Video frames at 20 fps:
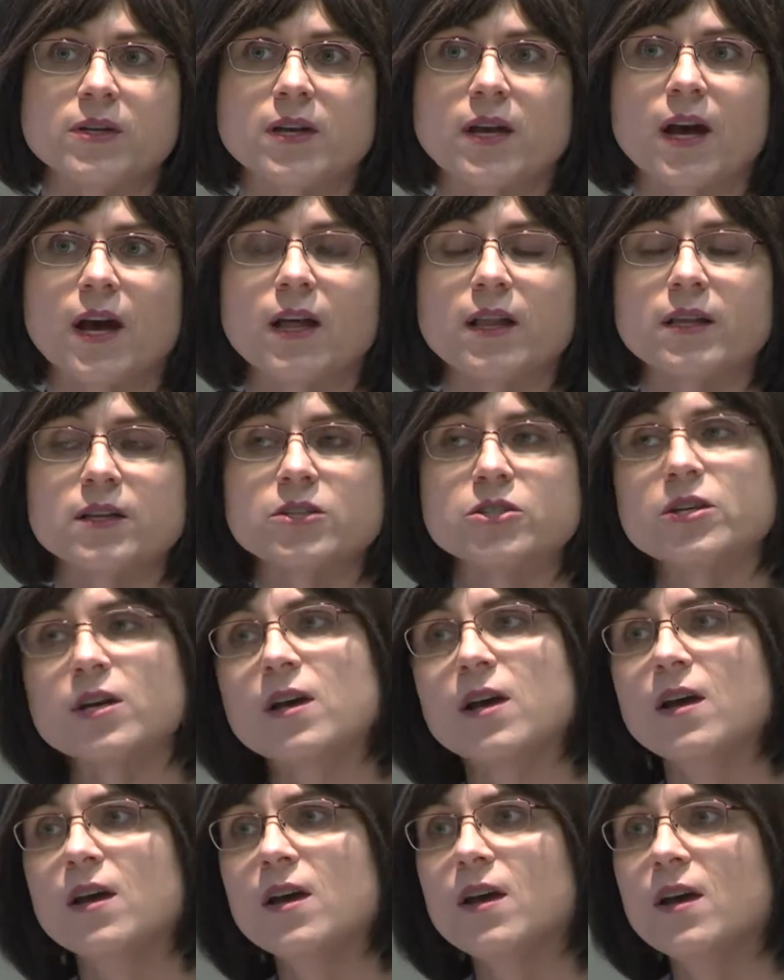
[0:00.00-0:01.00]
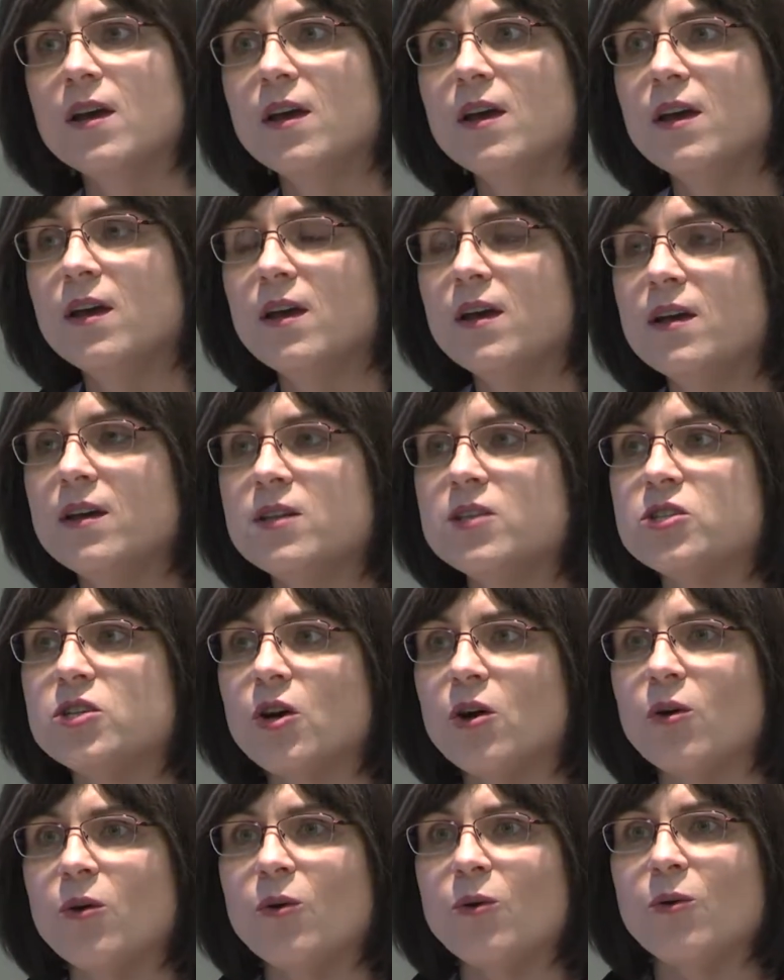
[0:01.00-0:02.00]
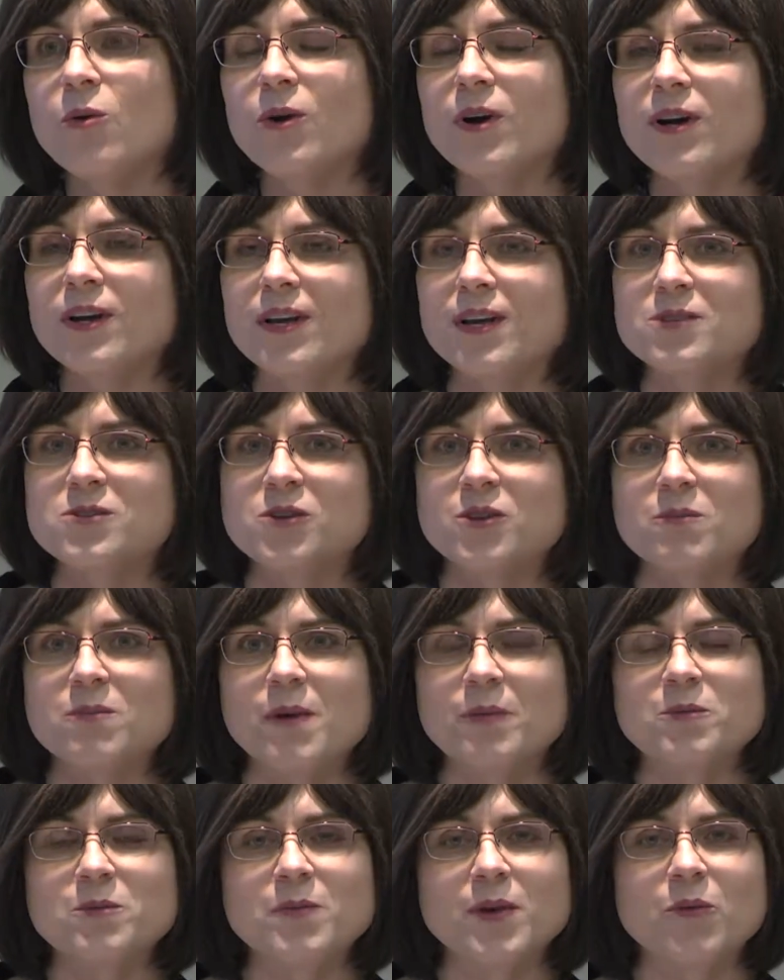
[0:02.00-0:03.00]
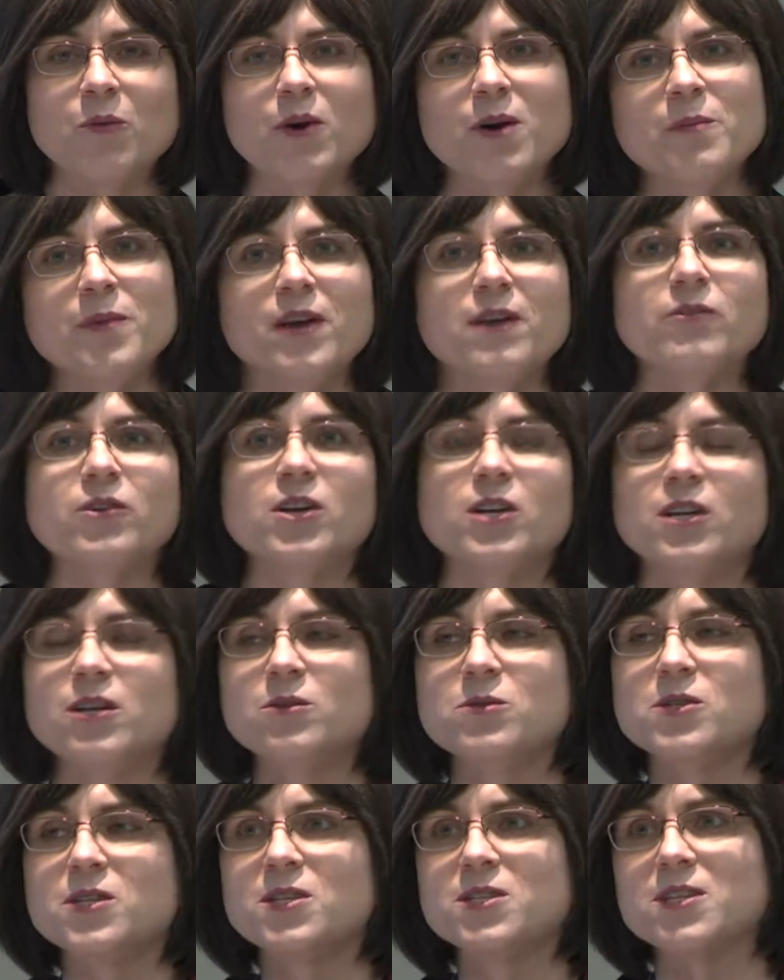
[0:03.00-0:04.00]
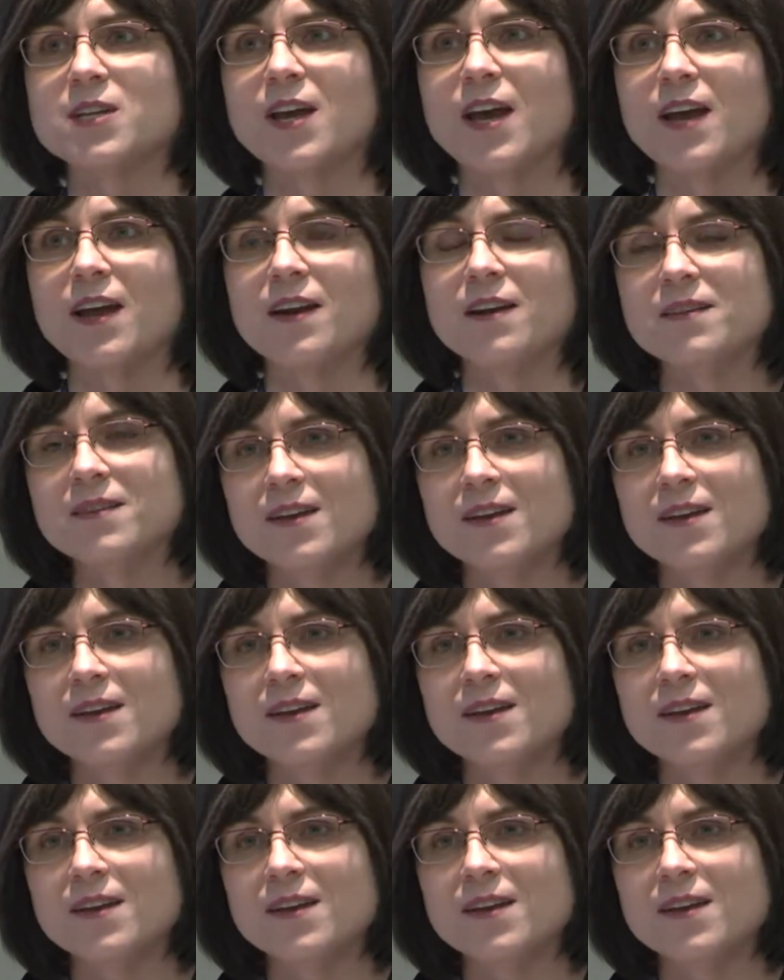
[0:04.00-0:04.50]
to college. So kids would come up to me, when am I ever going to use this again?